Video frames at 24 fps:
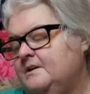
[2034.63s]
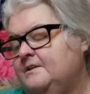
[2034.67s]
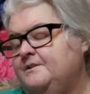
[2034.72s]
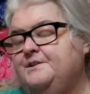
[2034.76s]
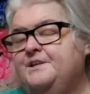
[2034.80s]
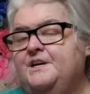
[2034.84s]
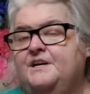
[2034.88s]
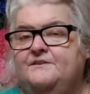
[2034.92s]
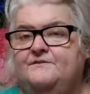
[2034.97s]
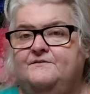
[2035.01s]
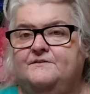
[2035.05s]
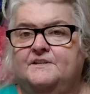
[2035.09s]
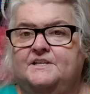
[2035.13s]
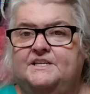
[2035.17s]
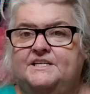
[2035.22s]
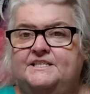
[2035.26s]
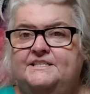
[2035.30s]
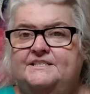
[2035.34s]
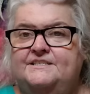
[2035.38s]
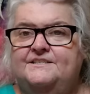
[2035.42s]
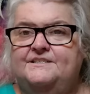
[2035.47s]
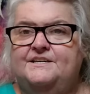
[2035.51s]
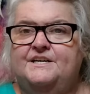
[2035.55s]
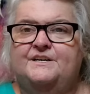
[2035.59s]

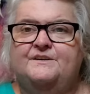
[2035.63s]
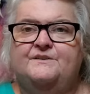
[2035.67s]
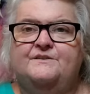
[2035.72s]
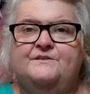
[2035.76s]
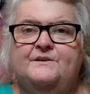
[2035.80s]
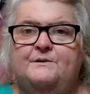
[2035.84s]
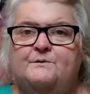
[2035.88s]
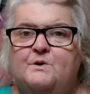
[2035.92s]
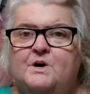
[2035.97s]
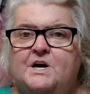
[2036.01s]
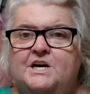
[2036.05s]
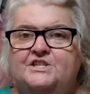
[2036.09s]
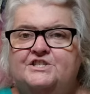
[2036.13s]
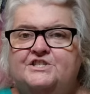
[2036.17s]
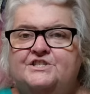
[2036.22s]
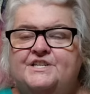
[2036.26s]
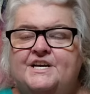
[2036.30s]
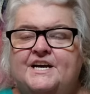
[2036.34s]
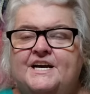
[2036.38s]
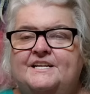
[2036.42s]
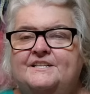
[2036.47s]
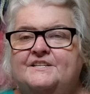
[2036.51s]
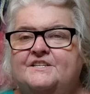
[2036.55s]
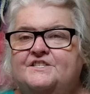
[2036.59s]
Netflix. Now, if I watch
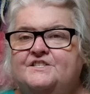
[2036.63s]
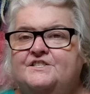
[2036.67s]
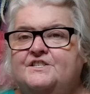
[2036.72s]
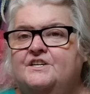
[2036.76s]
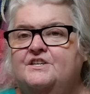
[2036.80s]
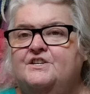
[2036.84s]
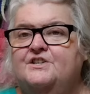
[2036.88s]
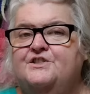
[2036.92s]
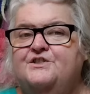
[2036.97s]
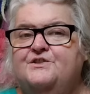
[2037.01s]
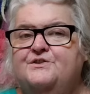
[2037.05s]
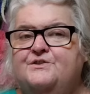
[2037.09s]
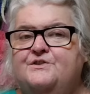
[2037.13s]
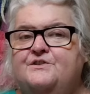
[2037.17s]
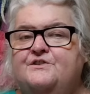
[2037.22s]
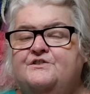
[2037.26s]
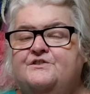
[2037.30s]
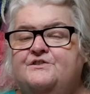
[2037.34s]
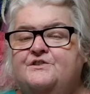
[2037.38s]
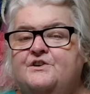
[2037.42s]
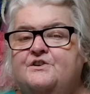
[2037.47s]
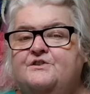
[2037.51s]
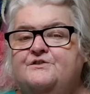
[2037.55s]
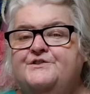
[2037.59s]
that and it's not a
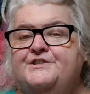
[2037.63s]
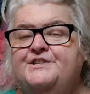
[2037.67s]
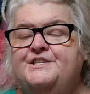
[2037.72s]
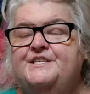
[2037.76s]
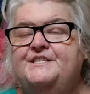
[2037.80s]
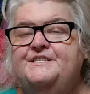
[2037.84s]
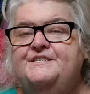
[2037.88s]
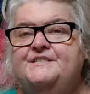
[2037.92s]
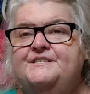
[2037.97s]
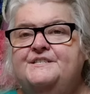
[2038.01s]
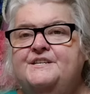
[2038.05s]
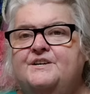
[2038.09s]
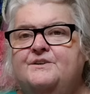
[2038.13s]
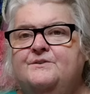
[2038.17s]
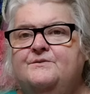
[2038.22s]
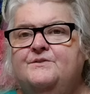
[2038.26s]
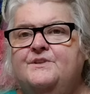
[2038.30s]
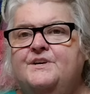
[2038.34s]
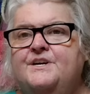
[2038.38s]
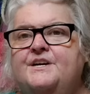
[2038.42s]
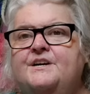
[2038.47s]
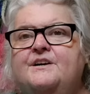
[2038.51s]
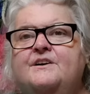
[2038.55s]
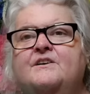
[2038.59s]
third season on
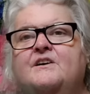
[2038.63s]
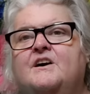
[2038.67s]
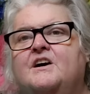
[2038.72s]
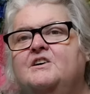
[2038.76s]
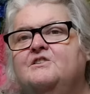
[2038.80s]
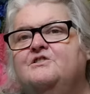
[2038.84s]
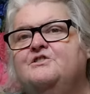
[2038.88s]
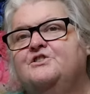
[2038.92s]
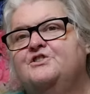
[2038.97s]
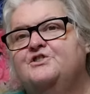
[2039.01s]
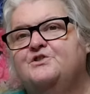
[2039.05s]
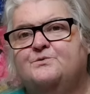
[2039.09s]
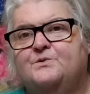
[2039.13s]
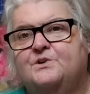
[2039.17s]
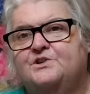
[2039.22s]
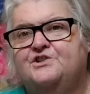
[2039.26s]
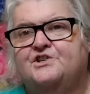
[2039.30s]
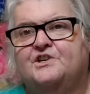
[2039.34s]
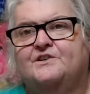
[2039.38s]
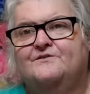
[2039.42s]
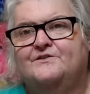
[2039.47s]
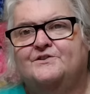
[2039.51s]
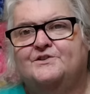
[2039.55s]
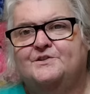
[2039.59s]
there, I'll just switch
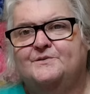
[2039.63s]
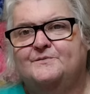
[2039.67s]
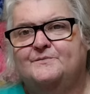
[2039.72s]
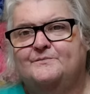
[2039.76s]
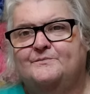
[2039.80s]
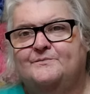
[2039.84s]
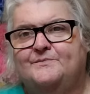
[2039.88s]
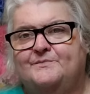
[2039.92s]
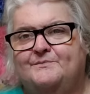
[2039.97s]
over to